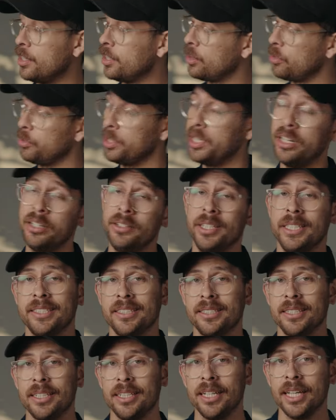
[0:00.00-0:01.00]
on the
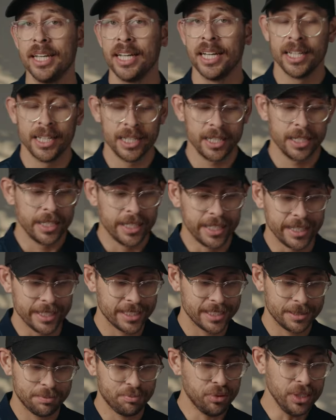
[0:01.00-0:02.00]
300C,
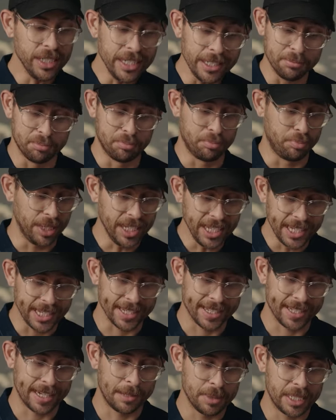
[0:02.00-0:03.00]
it's pretty big.